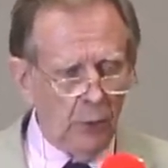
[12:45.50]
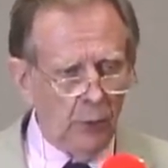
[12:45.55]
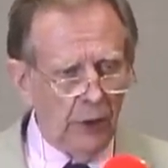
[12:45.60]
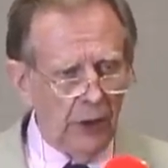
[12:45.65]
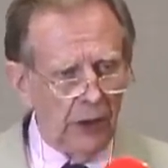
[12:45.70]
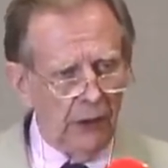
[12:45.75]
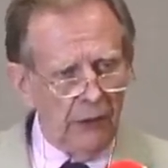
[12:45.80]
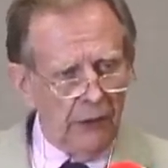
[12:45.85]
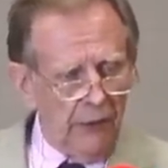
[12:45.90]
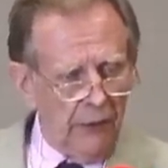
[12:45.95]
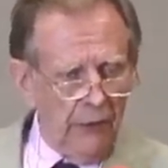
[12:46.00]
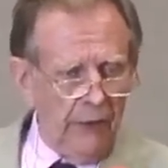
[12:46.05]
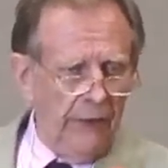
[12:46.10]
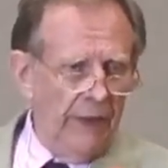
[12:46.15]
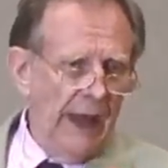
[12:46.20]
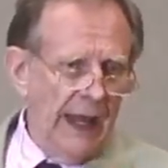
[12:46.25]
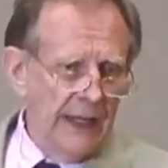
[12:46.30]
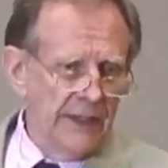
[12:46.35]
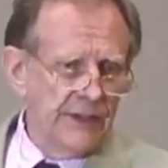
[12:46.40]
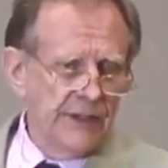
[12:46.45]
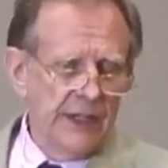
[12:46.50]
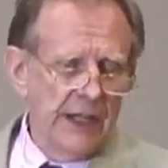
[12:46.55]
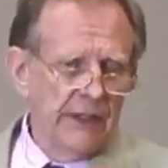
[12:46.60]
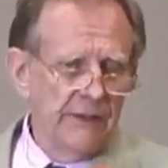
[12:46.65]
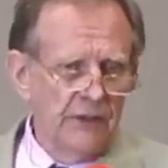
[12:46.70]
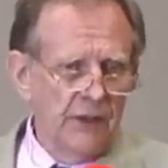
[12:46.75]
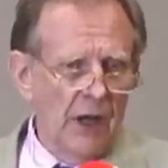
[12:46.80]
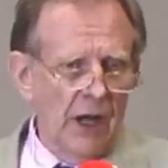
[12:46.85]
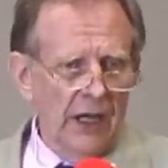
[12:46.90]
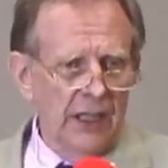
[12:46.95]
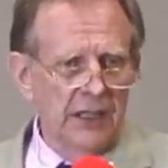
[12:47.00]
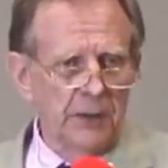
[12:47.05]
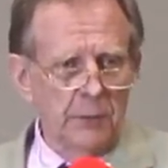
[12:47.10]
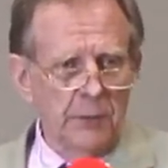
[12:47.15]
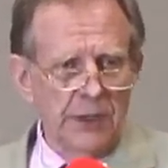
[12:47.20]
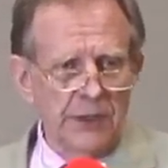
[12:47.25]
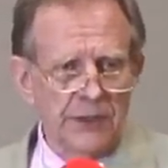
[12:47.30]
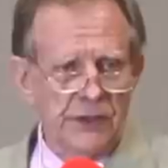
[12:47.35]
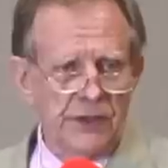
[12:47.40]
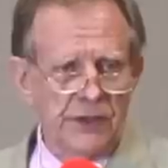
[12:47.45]
Well, that set of
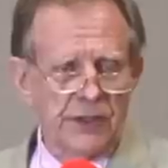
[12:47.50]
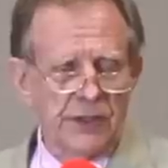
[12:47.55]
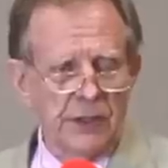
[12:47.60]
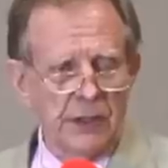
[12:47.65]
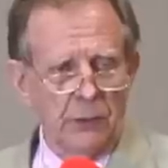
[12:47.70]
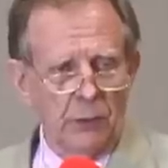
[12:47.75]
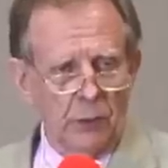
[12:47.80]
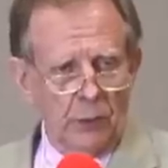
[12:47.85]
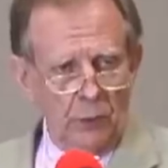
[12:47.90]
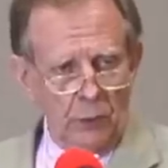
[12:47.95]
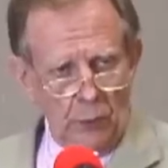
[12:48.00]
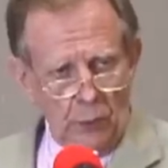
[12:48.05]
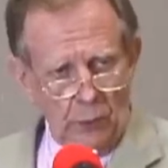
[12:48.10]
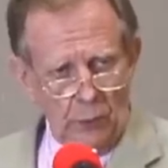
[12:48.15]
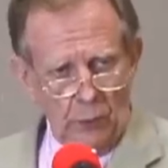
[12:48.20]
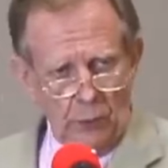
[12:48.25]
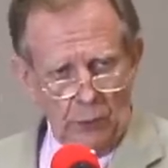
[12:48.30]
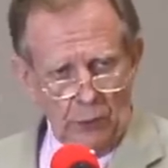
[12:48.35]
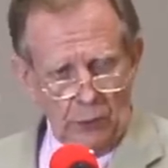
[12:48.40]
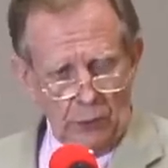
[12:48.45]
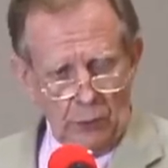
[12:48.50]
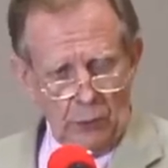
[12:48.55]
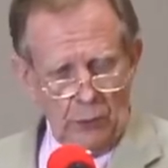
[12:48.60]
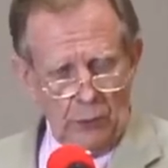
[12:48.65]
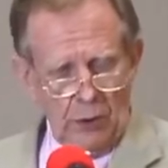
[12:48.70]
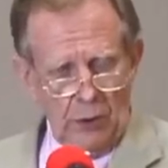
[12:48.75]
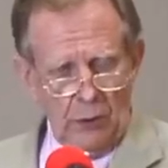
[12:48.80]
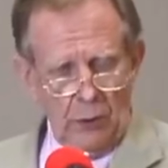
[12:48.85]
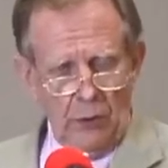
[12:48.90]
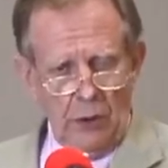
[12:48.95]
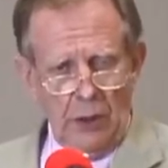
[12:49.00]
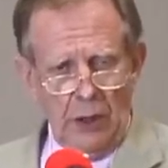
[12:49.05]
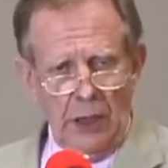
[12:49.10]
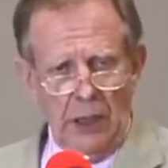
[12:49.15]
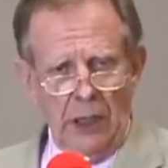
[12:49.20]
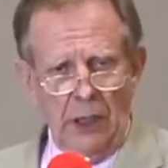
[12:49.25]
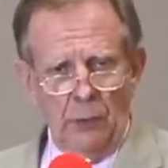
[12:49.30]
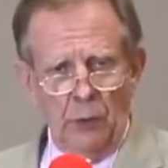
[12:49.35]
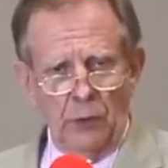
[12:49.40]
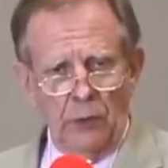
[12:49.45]
documents were,
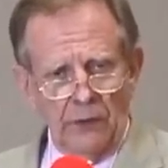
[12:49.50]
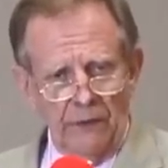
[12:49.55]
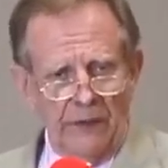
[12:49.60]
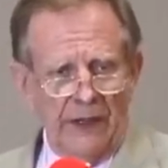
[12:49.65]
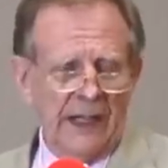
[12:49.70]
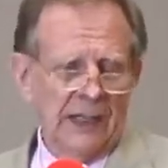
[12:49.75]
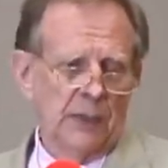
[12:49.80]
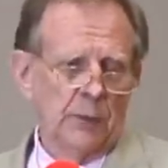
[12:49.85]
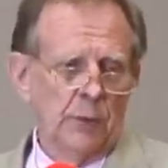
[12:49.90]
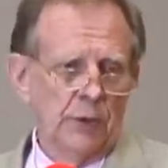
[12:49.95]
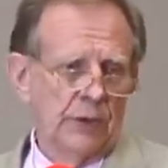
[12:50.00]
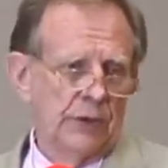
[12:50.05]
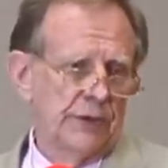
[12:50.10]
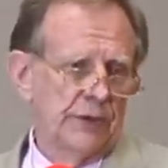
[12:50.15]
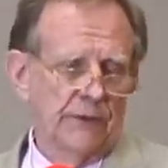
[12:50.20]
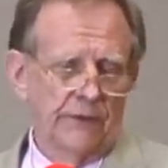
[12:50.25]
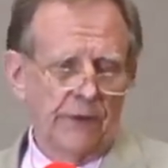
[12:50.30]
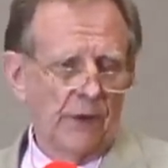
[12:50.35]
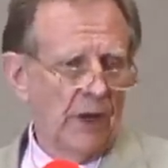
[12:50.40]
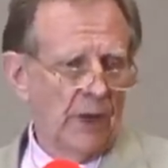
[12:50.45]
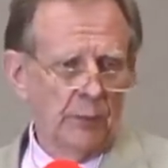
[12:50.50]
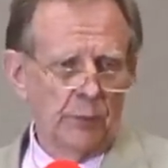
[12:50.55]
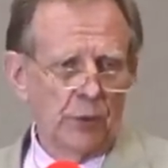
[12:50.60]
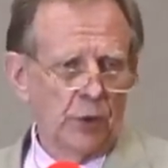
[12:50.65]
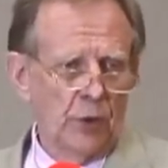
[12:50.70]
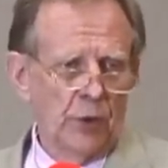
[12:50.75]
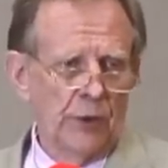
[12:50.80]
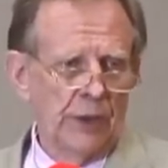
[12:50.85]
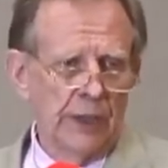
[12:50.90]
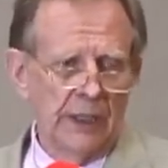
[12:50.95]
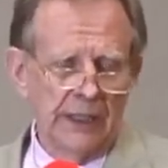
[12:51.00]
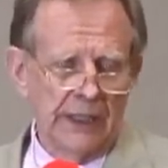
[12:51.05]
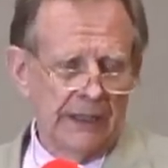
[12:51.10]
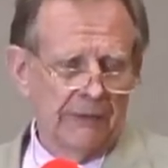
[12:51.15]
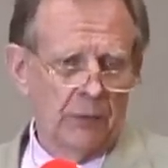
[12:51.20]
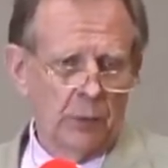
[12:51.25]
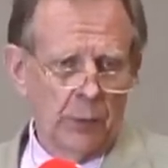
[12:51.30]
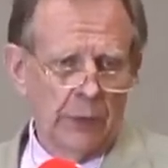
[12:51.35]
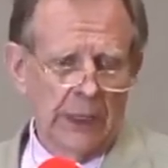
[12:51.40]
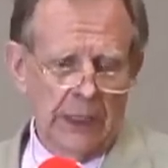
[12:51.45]
uh, were available to Fawn Brodie and
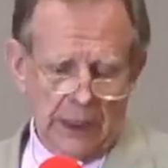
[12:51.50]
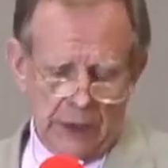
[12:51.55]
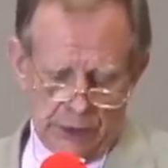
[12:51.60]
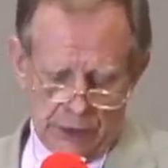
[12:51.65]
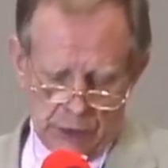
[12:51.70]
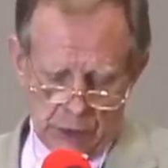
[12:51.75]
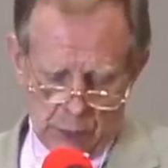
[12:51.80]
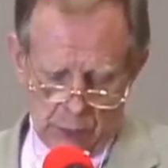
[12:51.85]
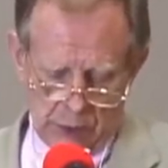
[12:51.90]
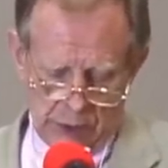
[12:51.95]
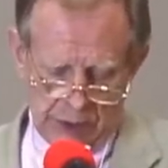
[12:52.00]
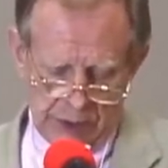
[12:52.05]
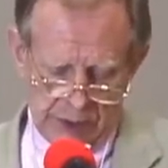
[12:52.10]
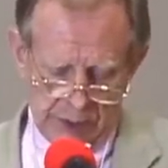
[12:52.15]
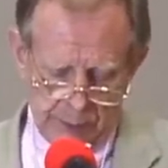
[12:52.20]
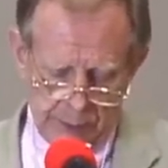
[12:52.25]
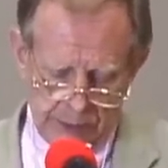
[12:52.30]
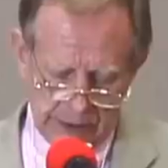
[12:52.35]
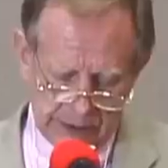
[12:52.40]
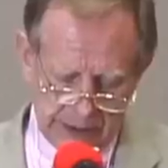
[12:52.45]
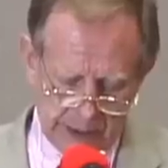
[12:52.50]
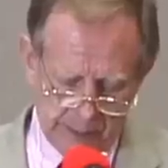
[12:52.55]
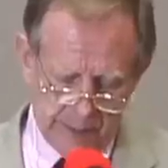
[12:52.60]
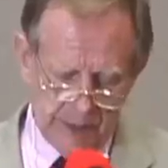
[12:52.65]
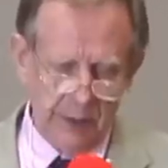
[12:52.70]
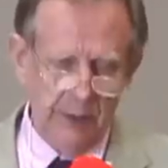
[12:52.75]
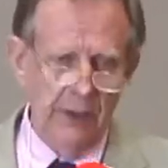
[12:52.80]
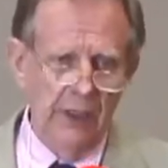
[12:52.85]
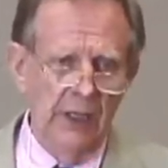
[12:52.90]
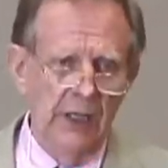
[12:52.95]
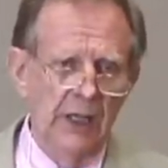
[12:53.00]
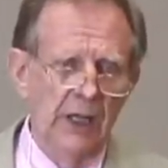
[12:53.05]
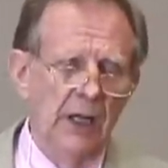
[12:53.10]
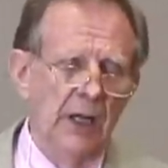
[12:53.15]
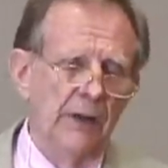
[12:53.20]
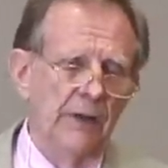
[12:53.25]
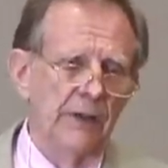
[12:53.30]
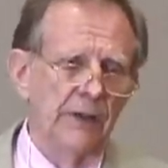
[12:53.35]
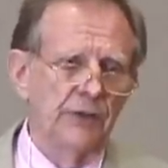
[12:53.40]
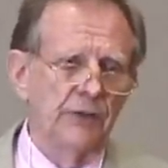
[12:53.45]
everyone else who wanted to build up the
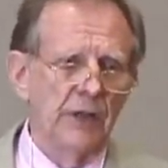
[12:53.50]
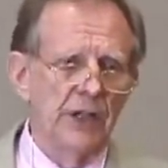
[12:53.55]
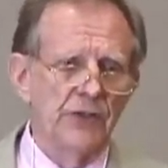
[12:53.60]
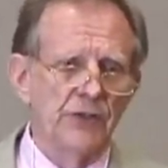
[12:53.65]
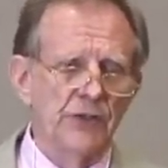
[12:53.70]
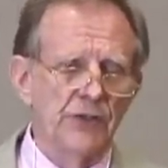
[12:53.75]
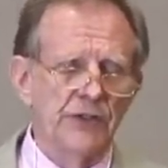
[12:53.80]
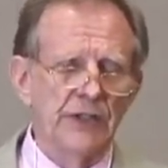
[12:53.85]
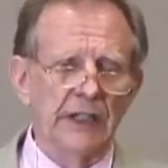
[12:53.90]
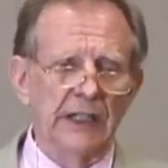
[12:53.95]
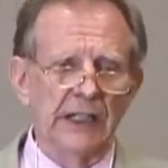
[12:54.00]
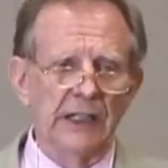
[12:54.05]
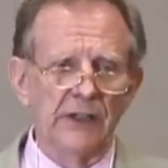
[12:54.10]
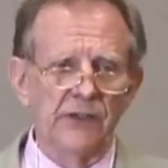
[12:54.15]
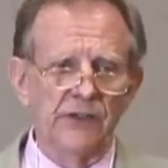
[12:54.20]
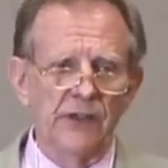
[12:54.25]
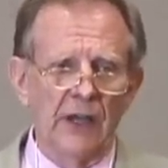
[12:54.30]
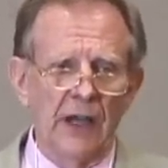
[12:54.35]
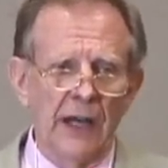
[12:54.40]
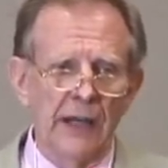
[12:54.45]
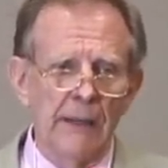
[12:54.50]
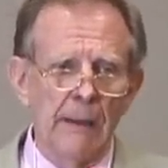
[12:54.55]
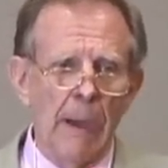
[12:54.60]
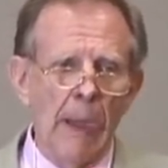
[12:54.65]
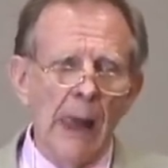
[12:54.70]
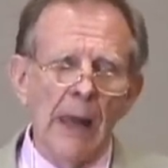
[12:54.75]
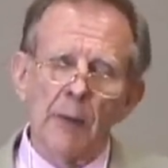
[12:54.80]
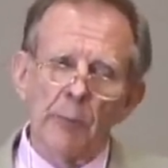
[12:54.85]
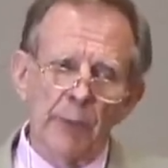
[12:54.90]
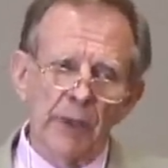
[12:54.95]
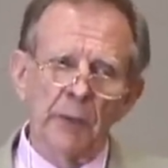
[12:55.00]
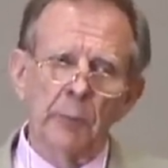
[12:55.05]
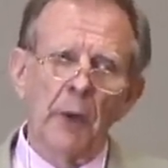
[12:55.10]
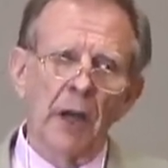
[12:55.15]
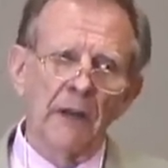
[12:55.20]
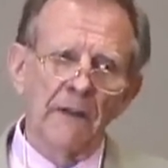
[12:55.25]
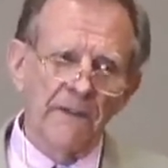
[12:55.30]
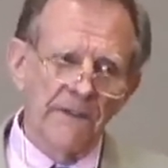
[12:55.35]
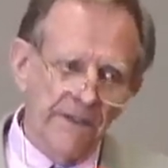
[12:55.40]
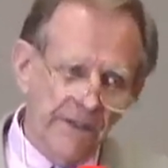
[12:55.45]
the treasure seeking side, but
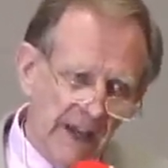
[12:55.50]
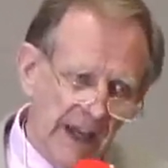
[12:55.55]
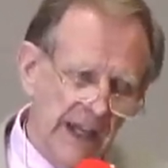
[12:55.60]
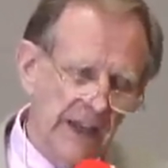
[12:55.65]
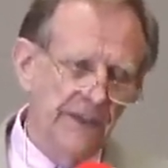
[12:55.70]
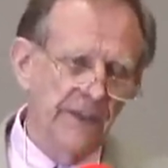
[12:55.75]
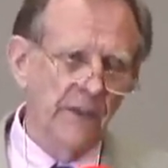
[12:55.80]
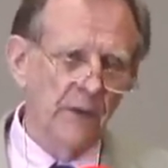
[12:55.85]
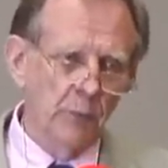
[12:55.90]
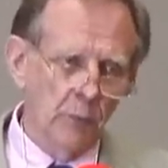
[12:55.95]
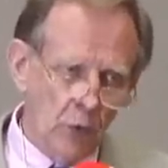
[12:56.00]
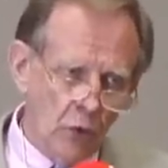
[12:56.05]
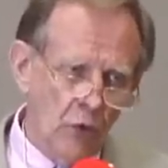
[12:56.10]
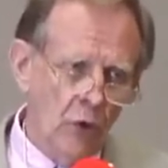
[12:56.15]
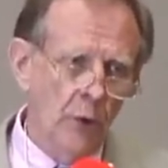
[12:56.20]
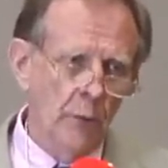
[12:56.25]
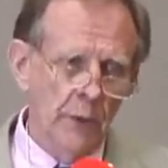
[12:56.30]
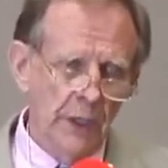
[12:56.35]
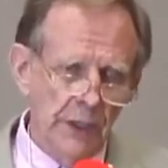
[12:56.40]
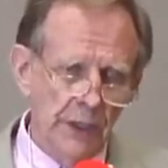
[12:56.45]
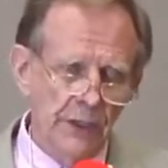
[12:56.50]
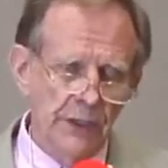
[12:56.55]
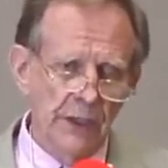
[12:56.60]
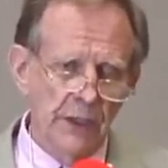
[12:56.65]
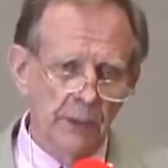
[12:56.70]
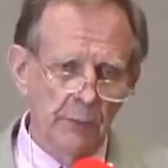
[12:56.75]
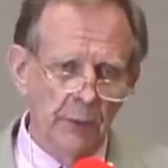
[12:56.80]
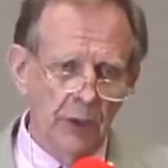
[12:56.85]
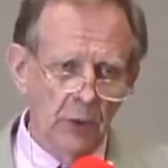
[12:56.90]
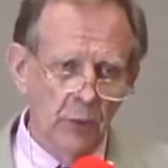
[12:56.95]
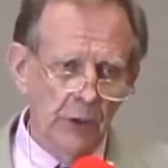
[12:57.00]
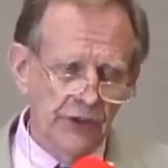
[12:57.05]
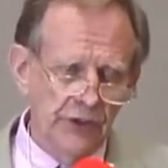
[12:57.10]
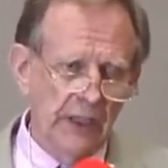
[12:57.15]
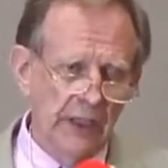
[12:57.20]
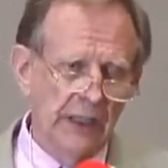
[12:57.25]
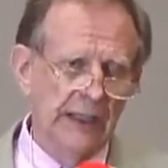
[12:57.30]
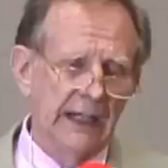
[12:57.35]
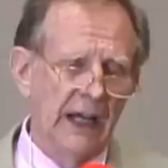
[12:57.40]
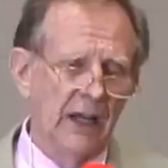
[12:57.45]
among faithful Mormons, among
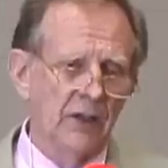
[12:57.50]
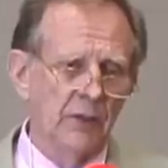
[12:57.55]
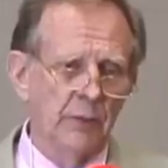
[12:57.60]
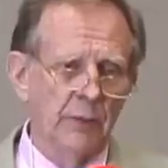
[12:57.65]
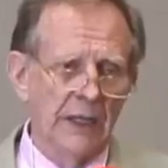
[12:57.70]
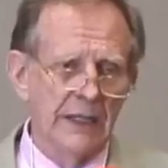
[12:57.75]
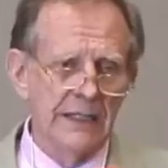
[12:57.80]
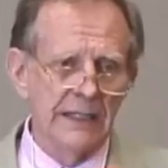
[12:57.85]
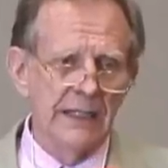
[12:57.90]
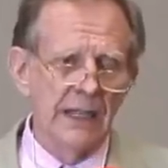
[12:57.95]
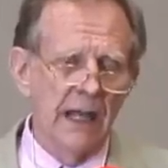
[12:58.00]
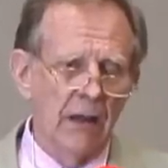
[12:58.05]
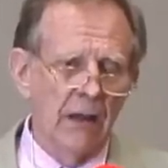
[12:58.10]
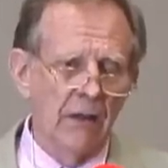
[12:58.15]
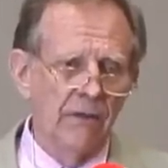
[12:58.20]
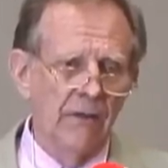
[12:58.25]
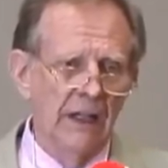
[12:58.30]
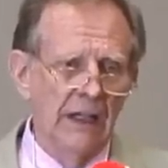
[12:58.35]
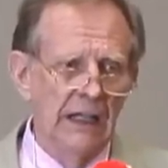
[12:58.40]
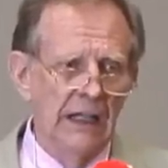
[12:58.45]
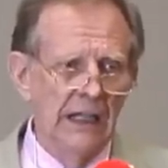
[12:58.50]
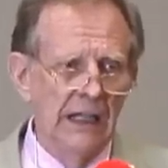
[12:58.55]
which I counted myself,